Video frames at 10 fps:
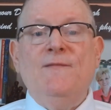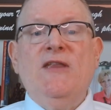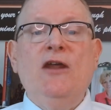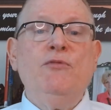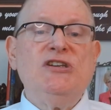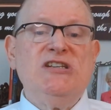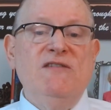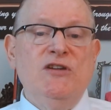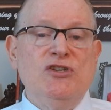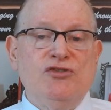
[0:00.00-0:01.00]
then
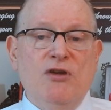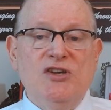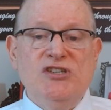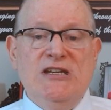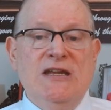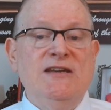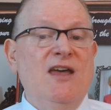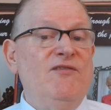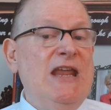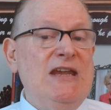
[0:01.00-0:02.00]
received instruction in
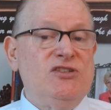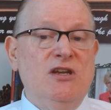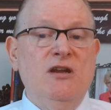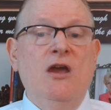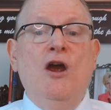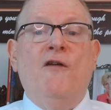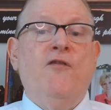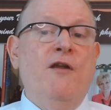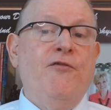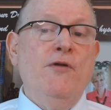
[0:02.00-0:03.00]
divination
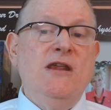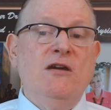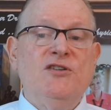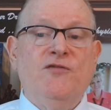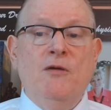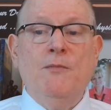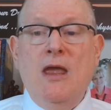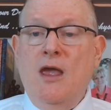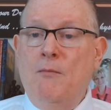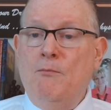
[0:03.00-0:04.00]
for three years from
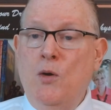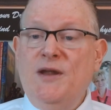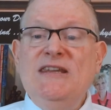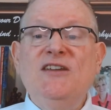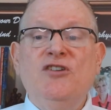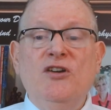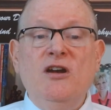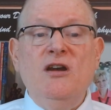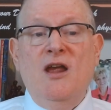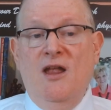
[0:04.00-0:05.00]

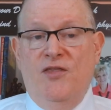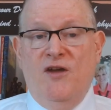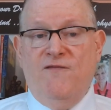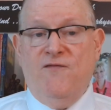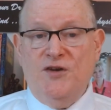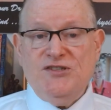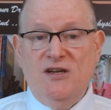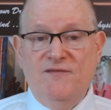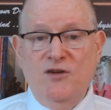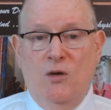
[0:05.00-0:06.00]
Boanertur, the fourth
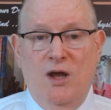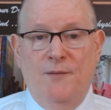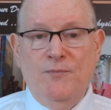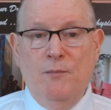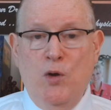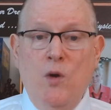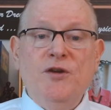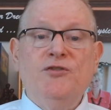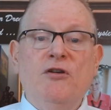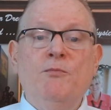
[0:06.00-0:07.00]
son of Noah.
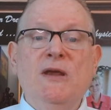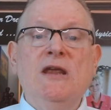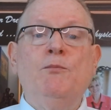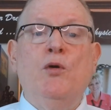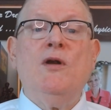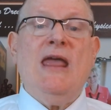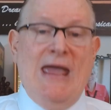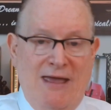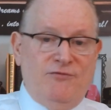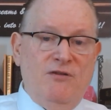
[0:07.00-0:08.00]
Boanertur being born
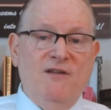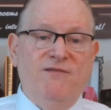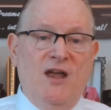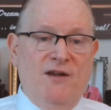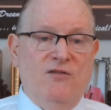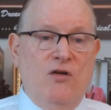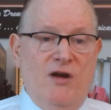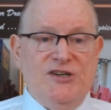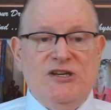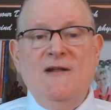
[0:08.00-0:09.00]
after the flood, of
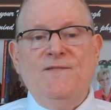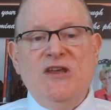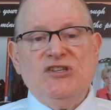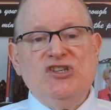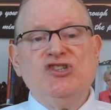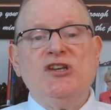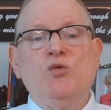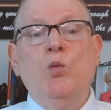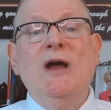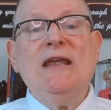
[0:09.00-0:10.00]
course. This is just
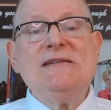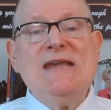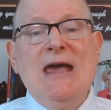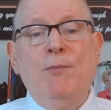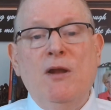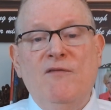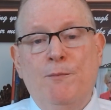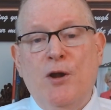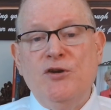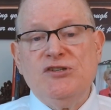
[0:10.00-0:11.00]
one example of a
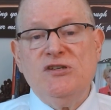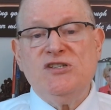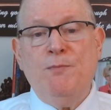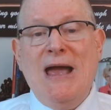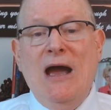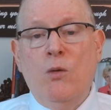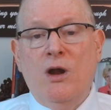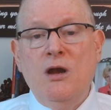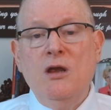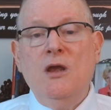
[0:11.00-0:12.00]
person's
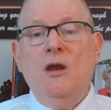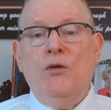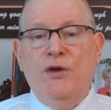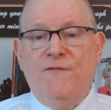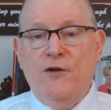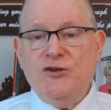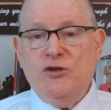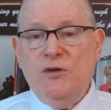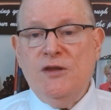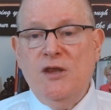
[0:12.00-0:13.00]
power referred
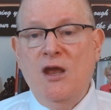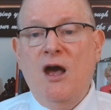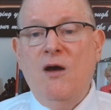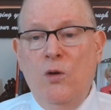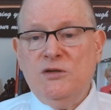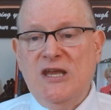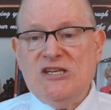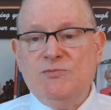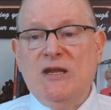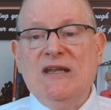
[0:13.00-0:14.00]
to in the Old
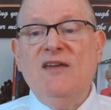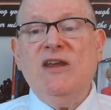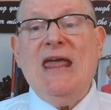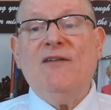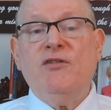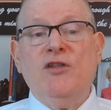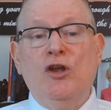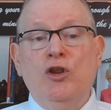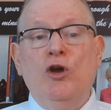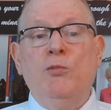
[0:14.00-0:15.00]
Testament, living after the
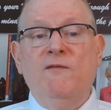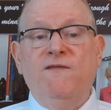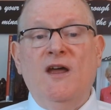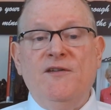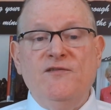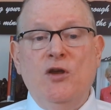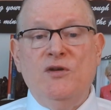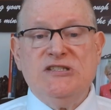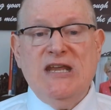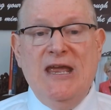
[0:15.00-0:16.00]
global flood of
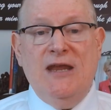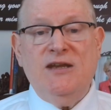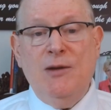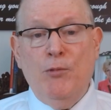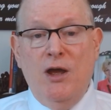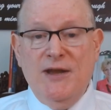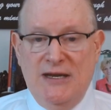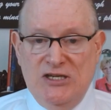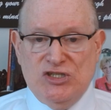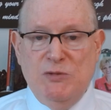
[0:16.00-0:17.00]
Noah's day. Nimrod
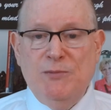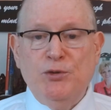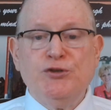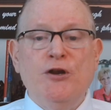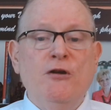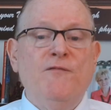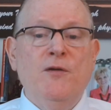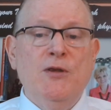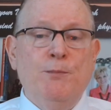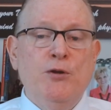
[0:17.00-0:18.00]
and his people turned
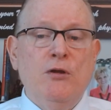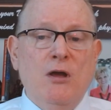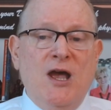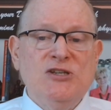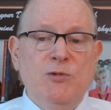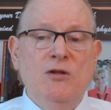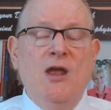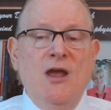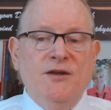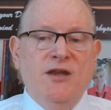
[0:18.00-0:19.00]
from the pure gospel
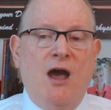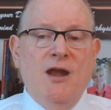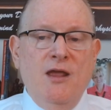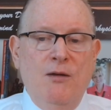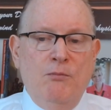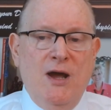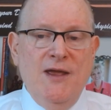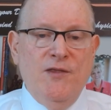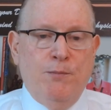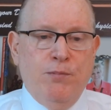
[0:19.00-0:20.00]
taught by
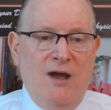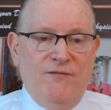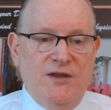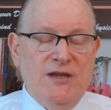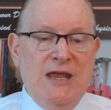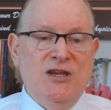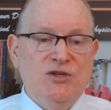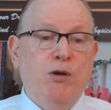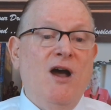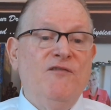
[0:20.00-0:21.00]
the prophet and his
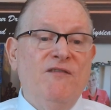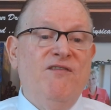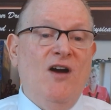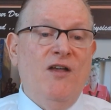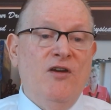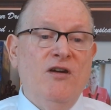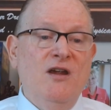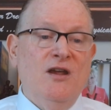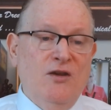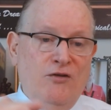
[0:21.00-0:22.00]
prophet father,
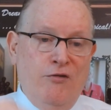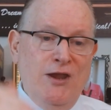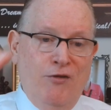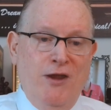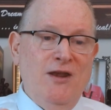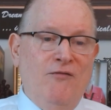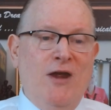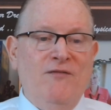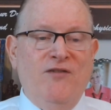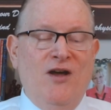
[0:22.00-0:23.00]
great great
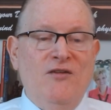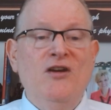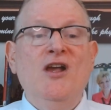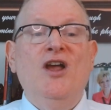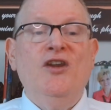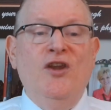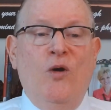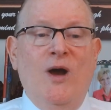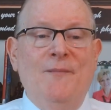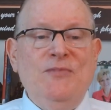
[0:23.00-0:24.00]
grandfather
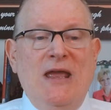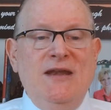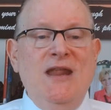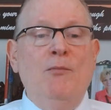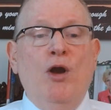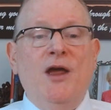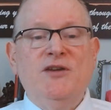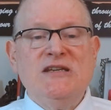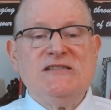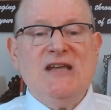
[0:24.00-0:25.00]
Noah. Nimrod
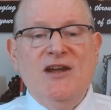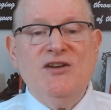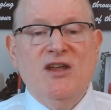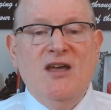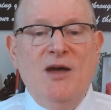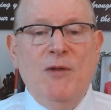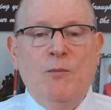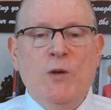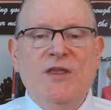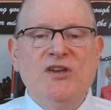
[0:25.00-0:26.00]
decided to come
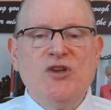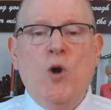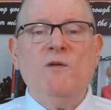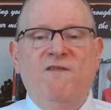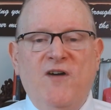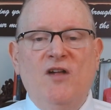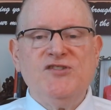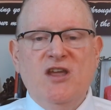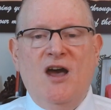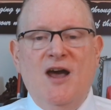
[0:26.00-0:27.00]
up with his own
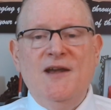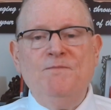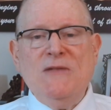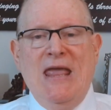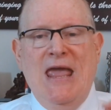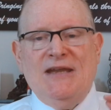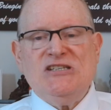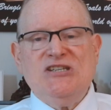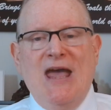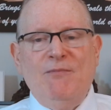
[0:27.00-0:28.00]
false god and
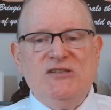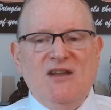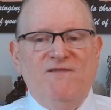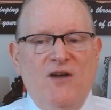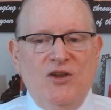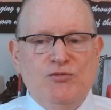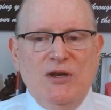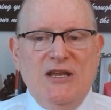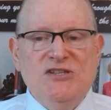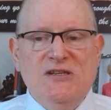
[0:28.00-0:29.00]
established a false
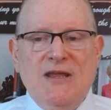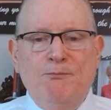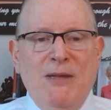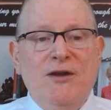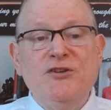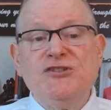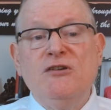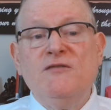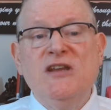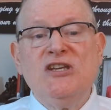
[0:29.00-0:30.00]
religion that better
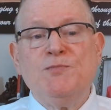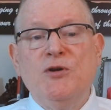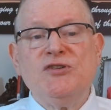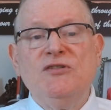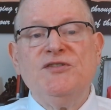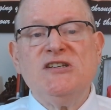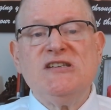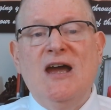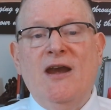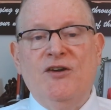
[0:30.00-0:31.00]
served his personal
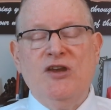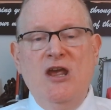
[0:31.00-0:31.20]
desires.